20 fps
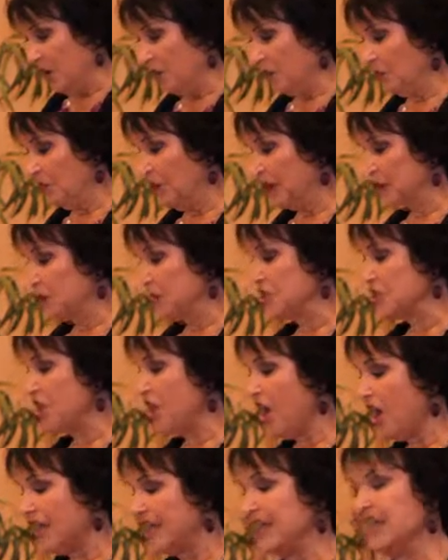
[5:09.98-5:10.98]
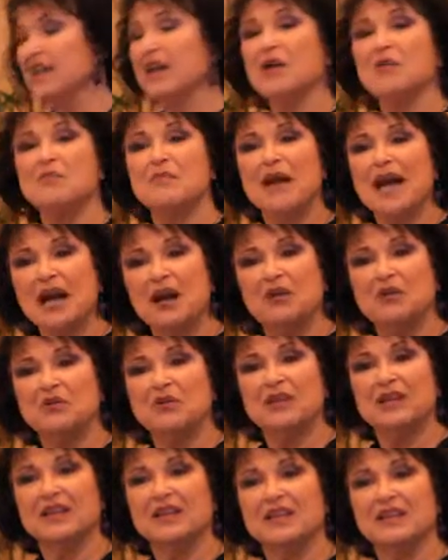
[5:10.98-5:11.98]
we were talking about
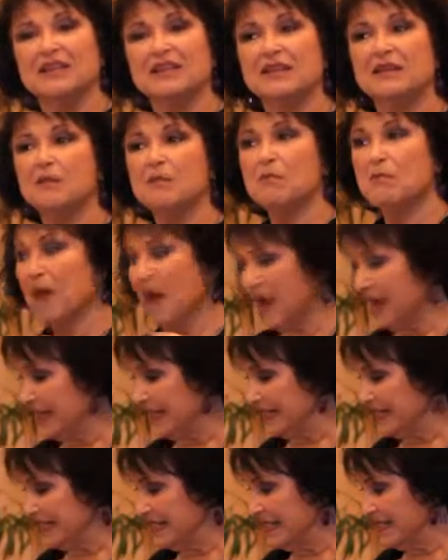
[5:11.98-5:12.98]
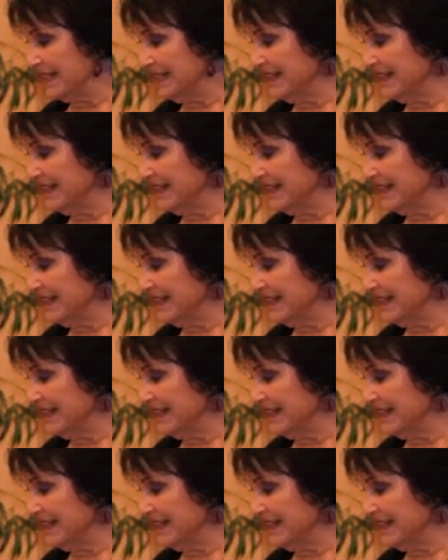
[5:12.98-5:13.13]
the mind